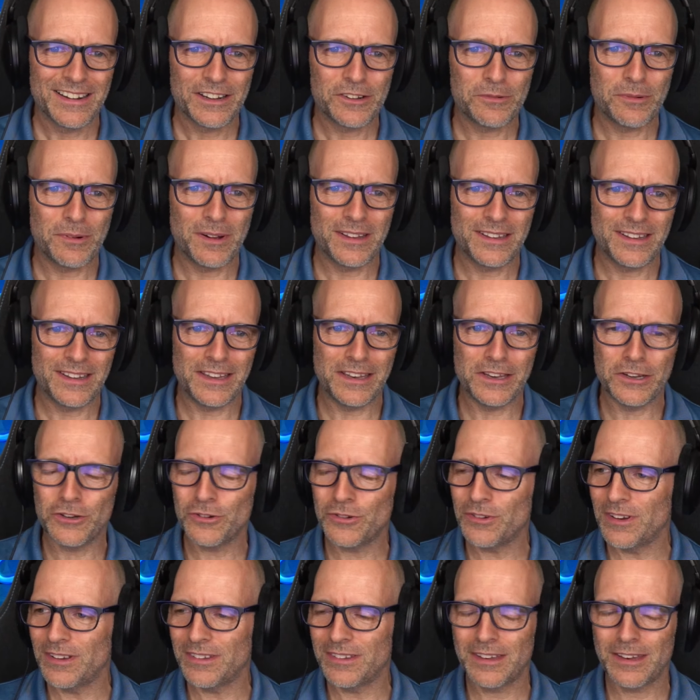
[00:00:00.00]
Quite
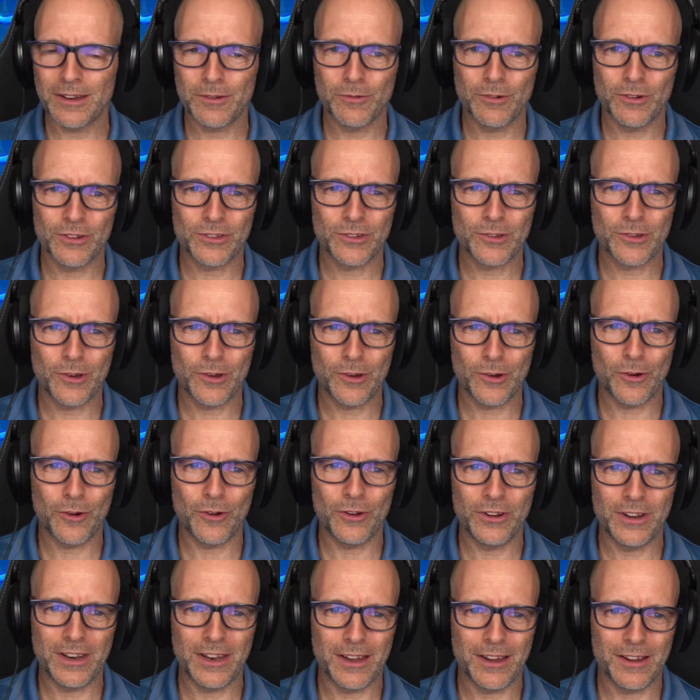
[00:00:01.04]
interesting what's going
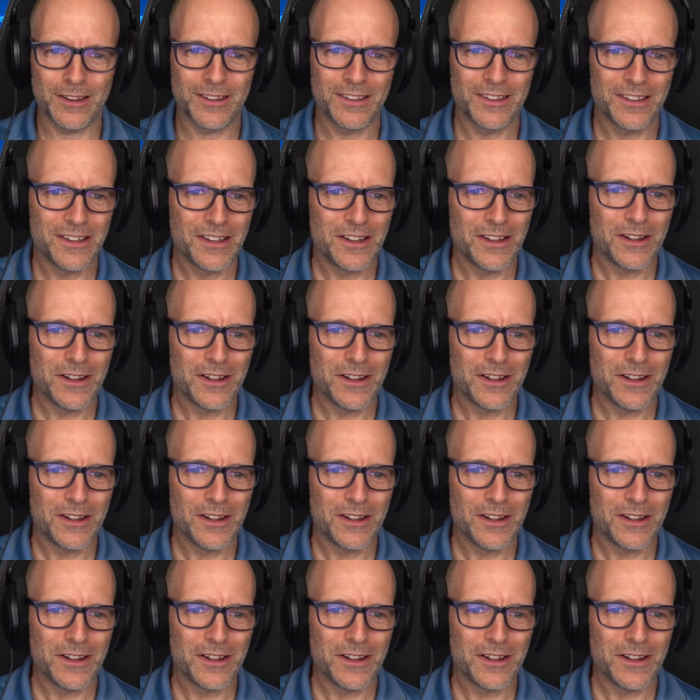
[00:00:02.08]
on there.